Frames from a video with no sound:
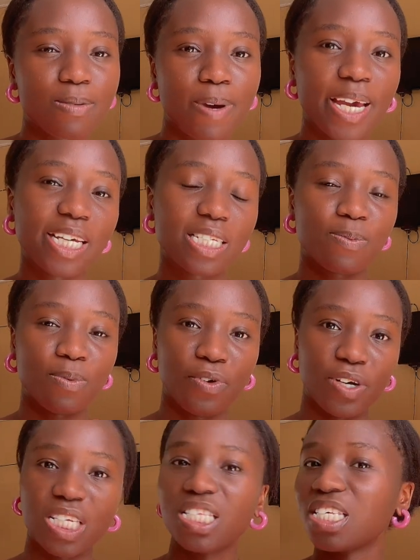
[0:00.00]
my
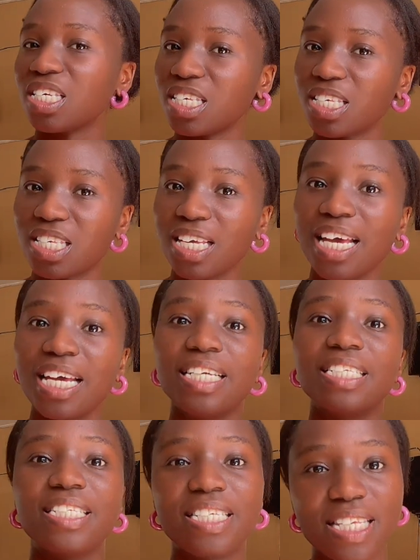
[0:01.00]
experiences
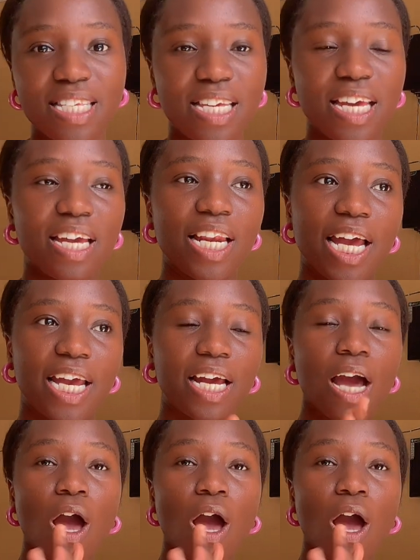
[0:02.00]
this year, like